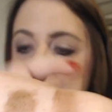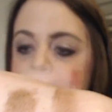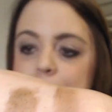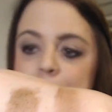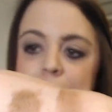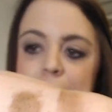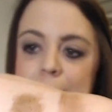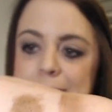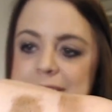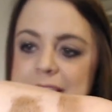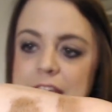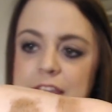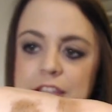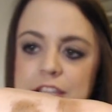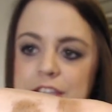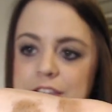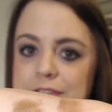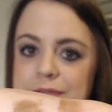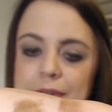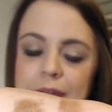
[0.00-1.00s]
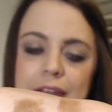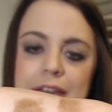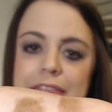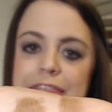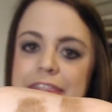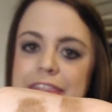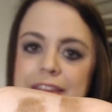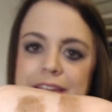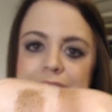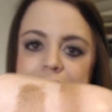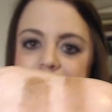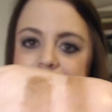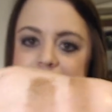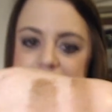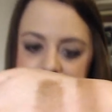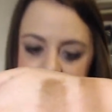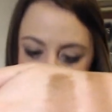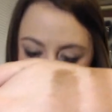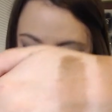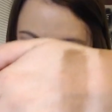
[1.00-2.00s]
But I'm telling you, they're
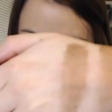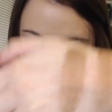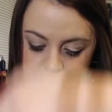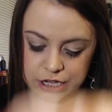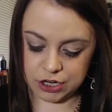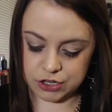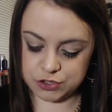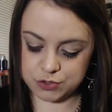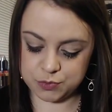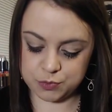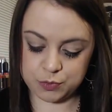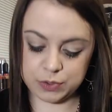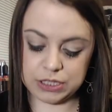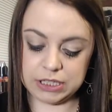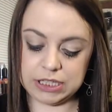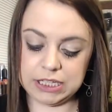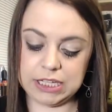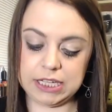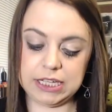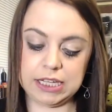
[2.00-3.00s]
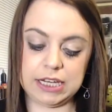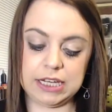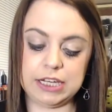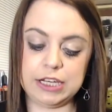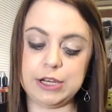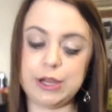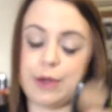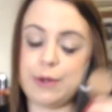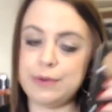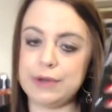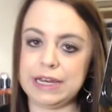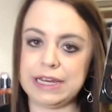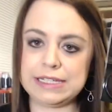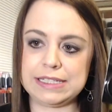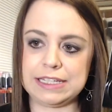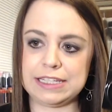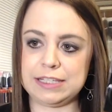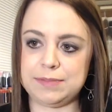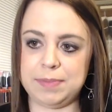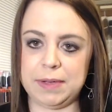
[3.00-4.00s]
exact. There's really no need
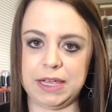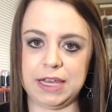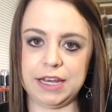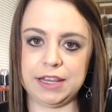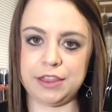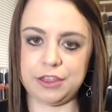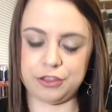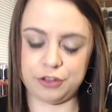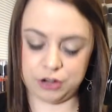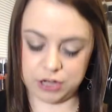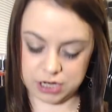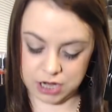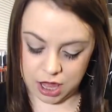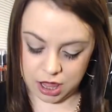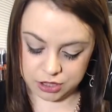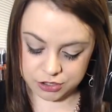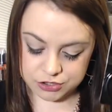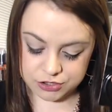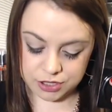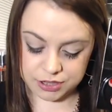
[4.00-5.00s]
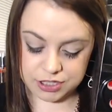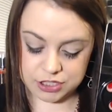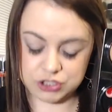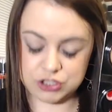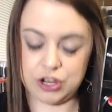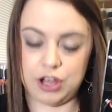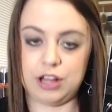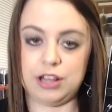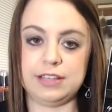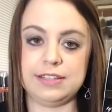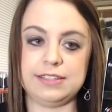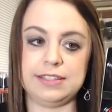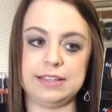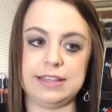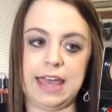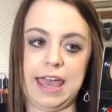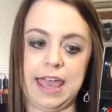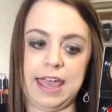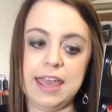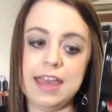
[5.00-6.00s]
to spend the $30 on this Chocolate
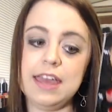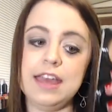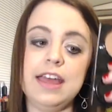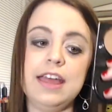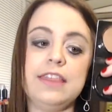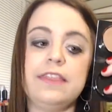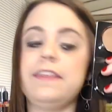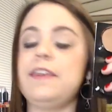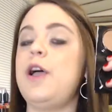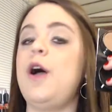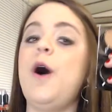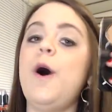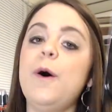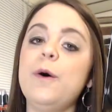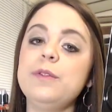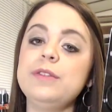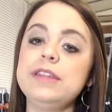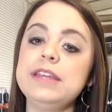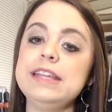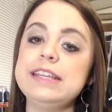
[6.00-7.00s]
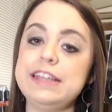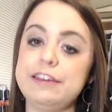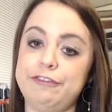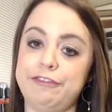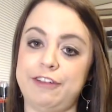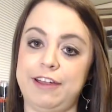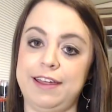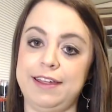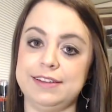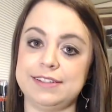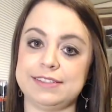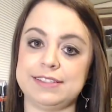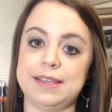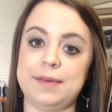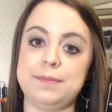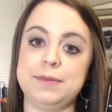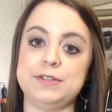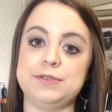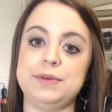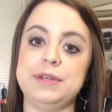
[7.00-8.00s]
Soleil. The only difference
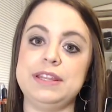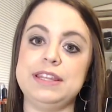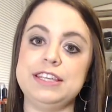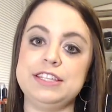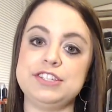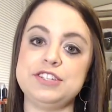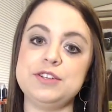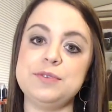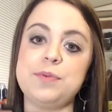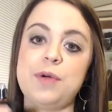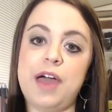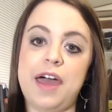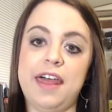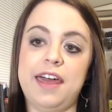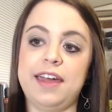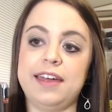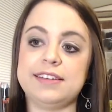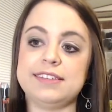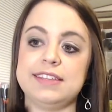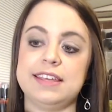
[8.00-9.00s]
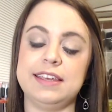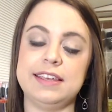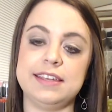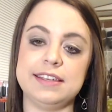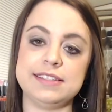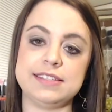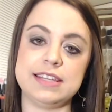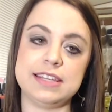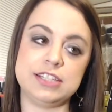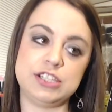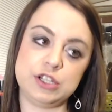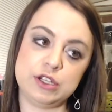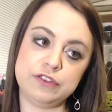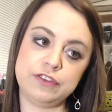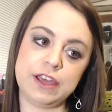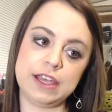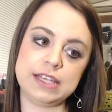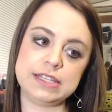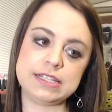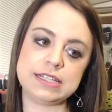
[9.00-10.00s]
between these two products is that Too
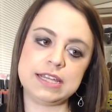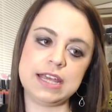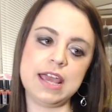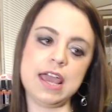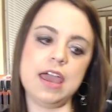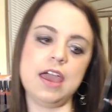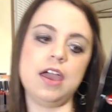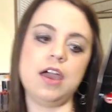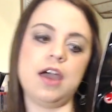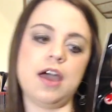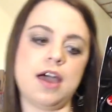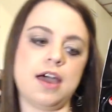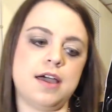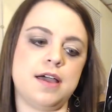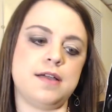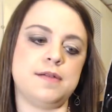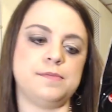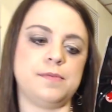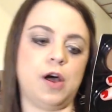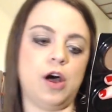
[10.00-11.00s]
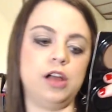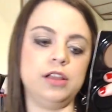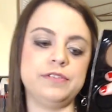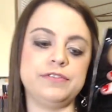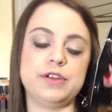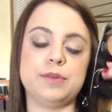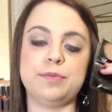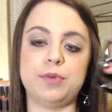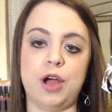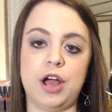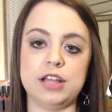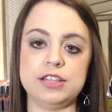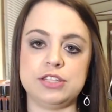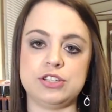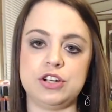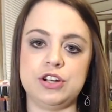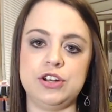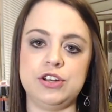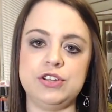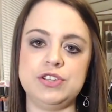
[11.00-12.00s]
Faced, all of their
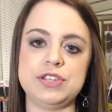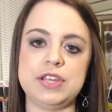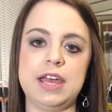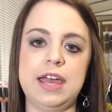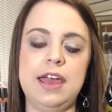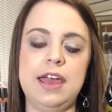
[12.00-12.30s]
bronzers,